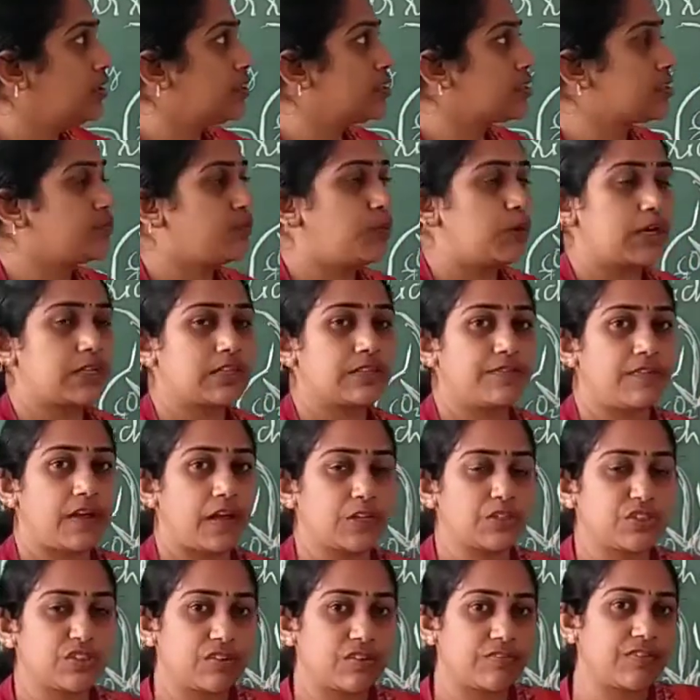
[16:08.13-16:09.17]
So what is the
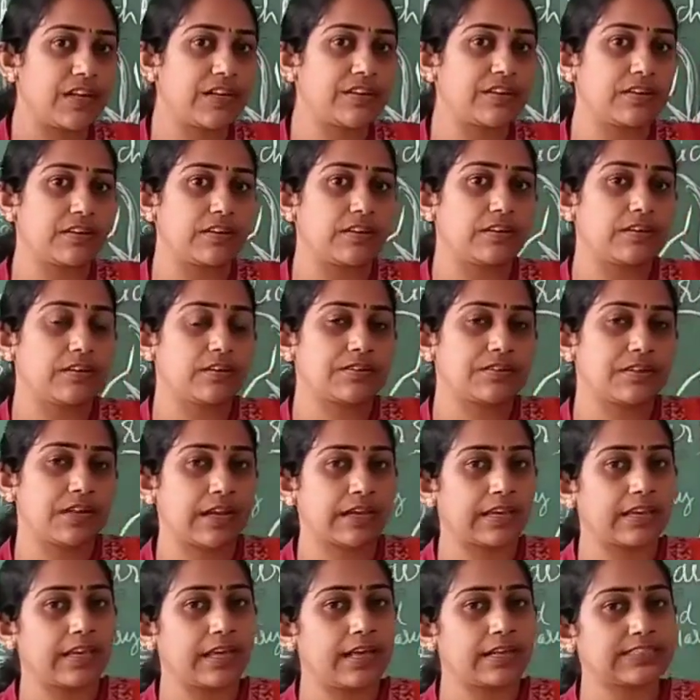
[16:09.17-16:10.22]
function of that
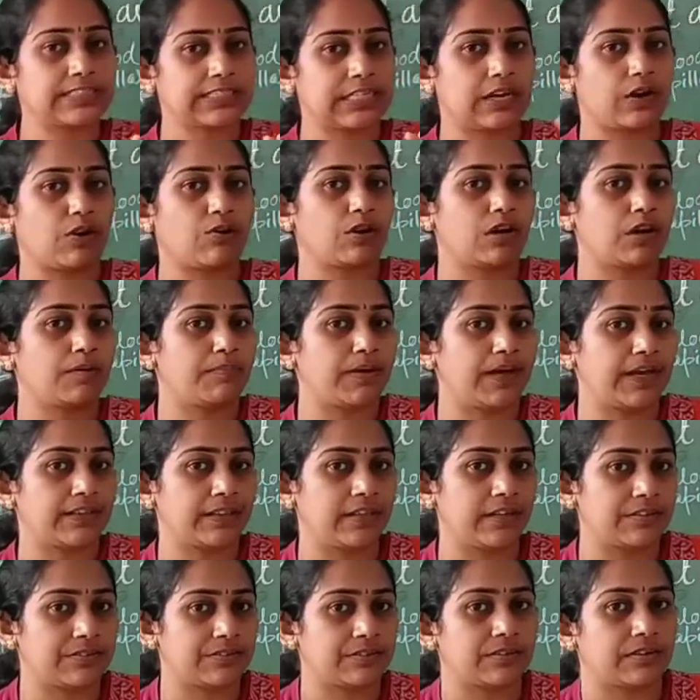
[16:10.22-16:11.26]
trachea surrounded by
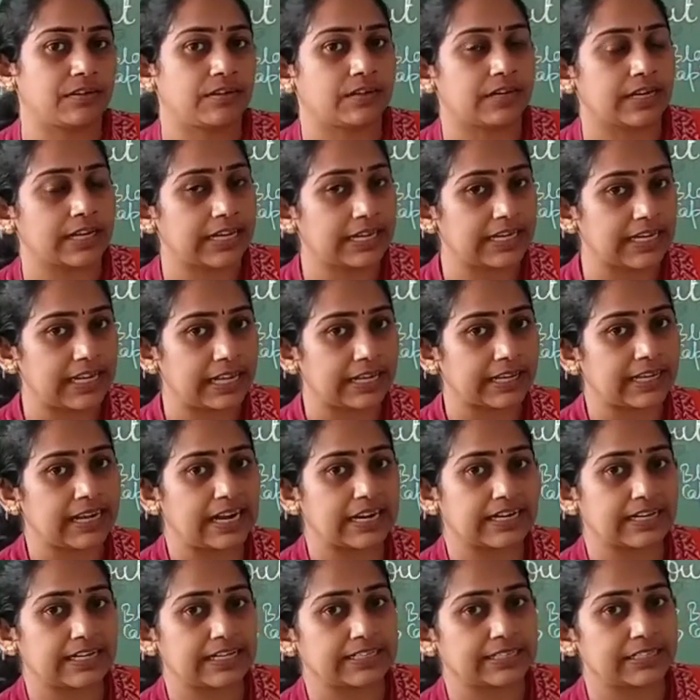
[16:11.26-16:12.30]
that ring-like
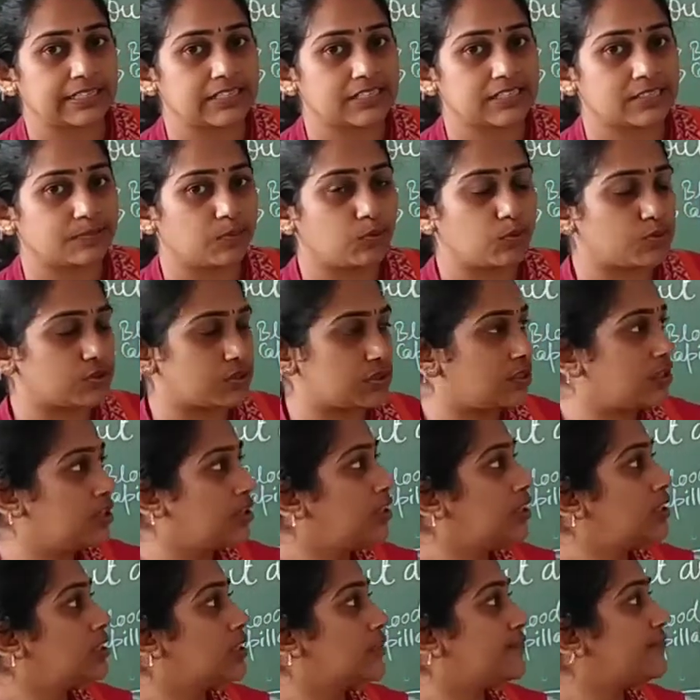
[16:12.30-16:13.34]
cartilaginous bones?
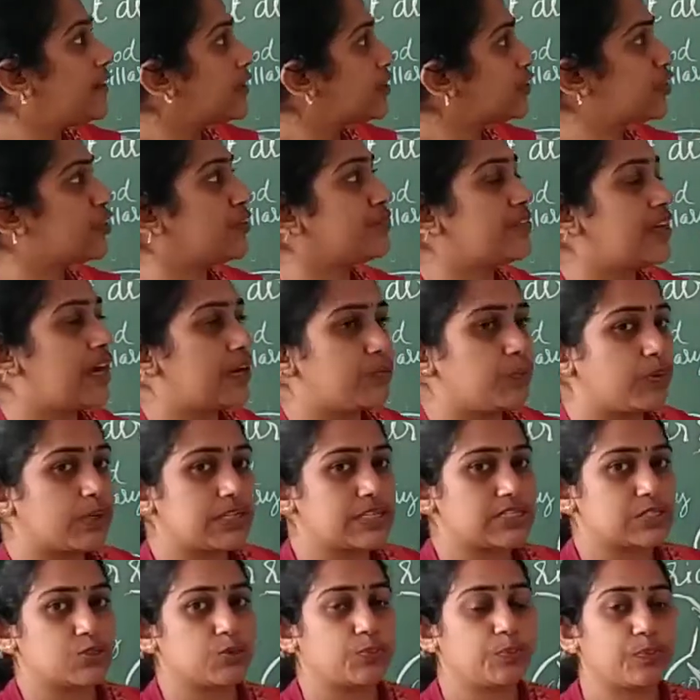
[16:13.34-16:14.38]
The function of that one
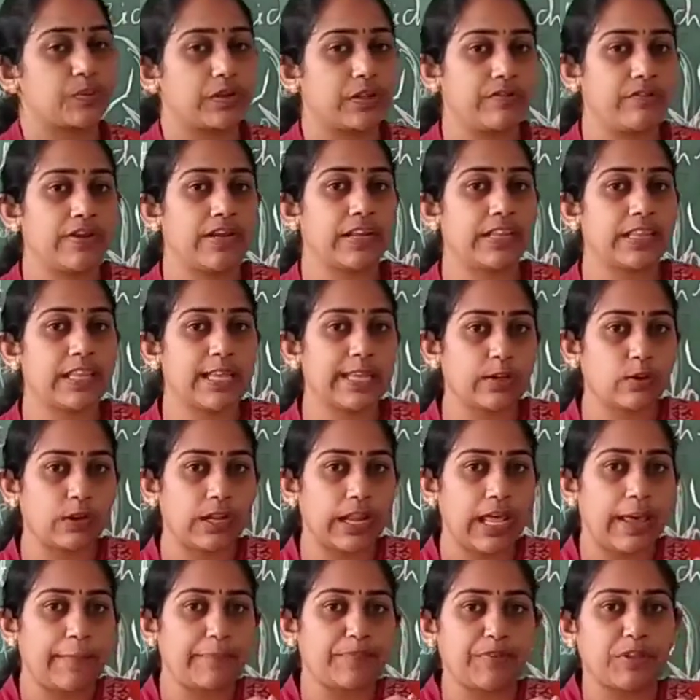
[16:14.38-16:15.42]
is to prevent the
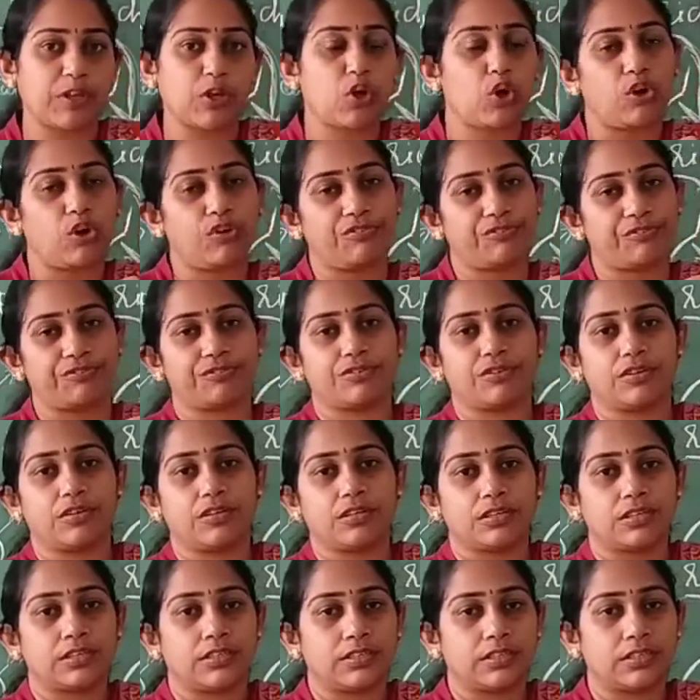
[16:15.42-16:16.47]
collapsing of
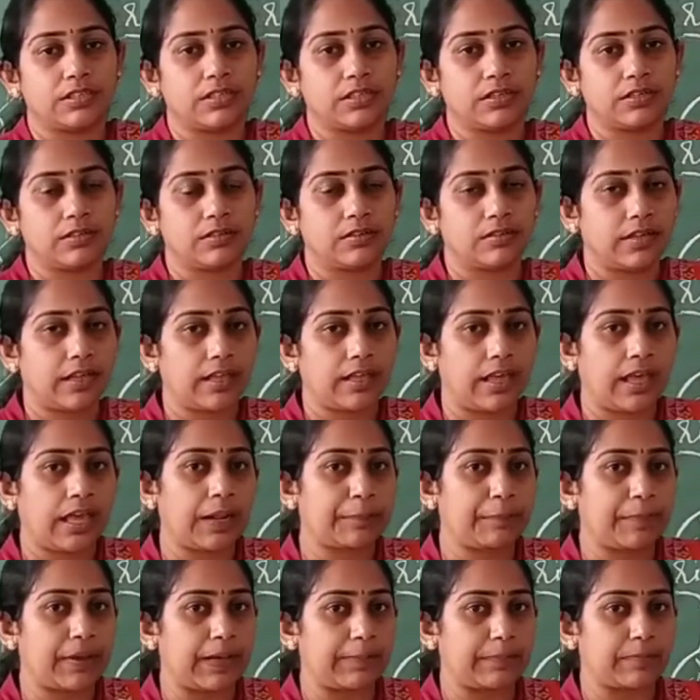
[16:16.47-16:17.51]
the
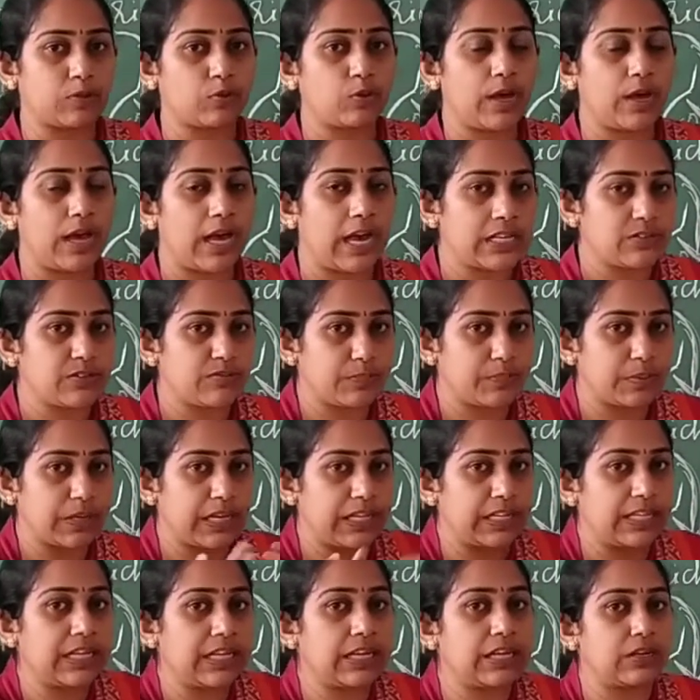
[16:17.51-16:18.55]
air pipe. So as we
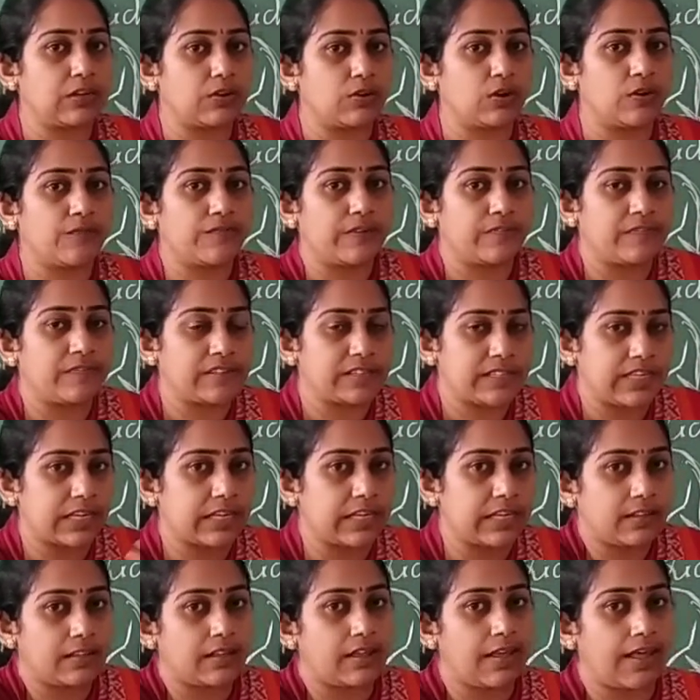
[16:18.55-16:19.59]
breathe in or when we
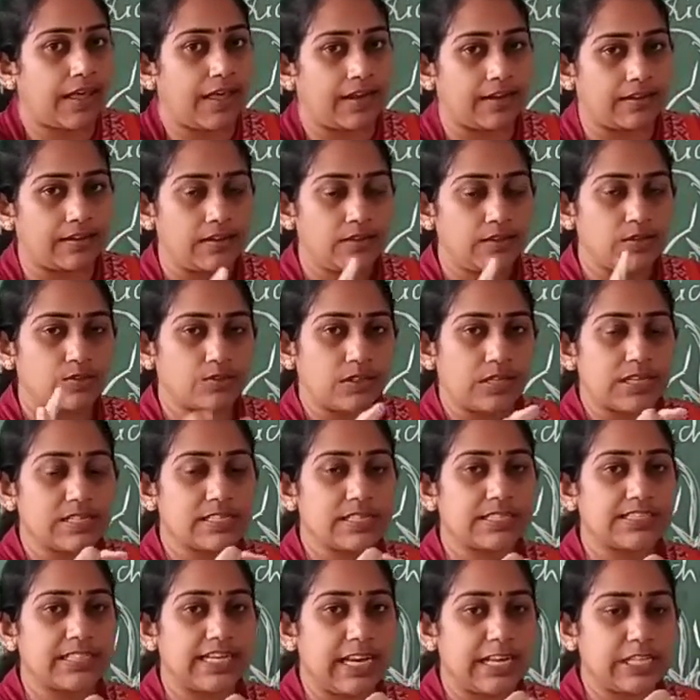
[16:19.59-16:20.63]
suck in the air, so there
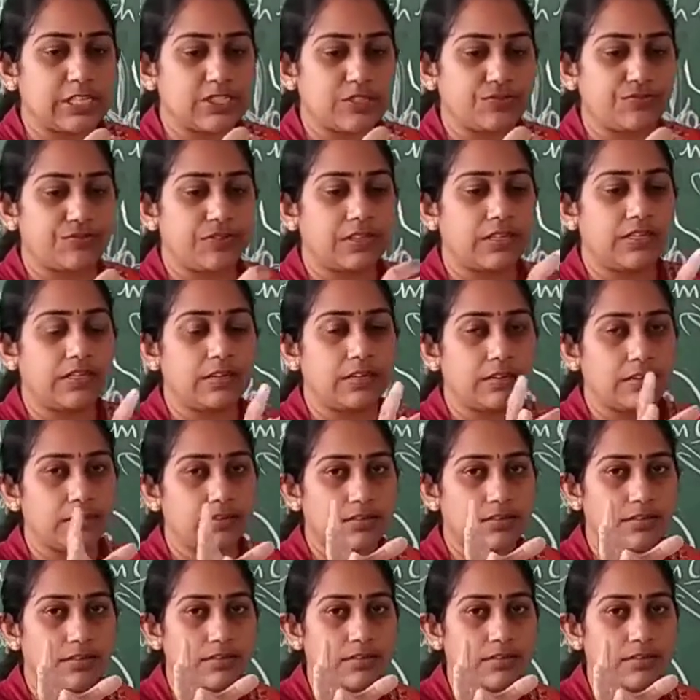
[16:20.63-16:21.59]
is a chance of the